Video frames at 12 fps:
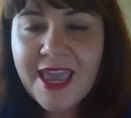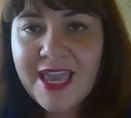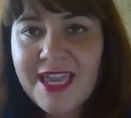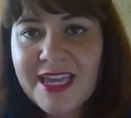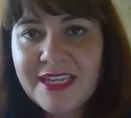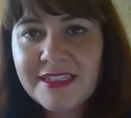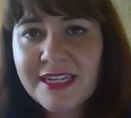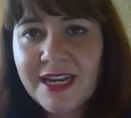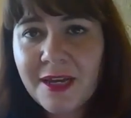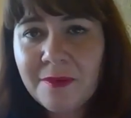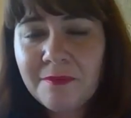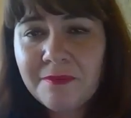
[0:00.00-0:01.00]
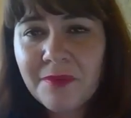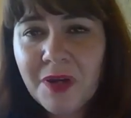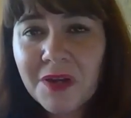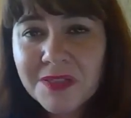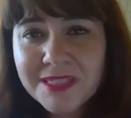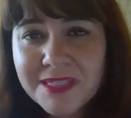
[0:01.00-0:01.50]
And
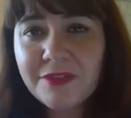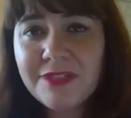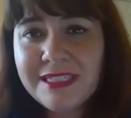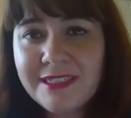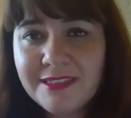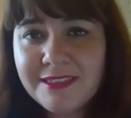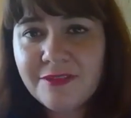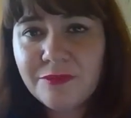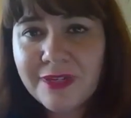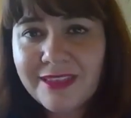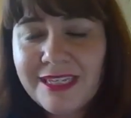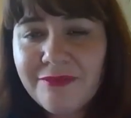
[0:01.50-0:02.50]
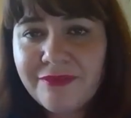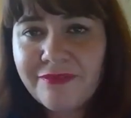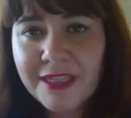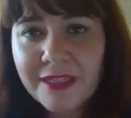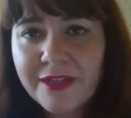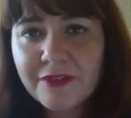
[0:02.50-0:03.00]
also to really
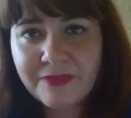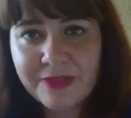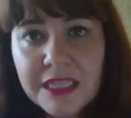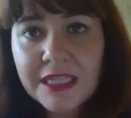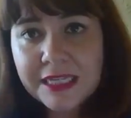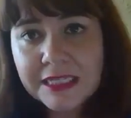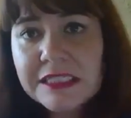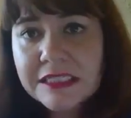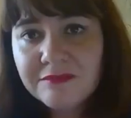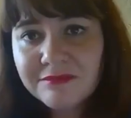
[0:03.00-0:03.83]
feel your feelings.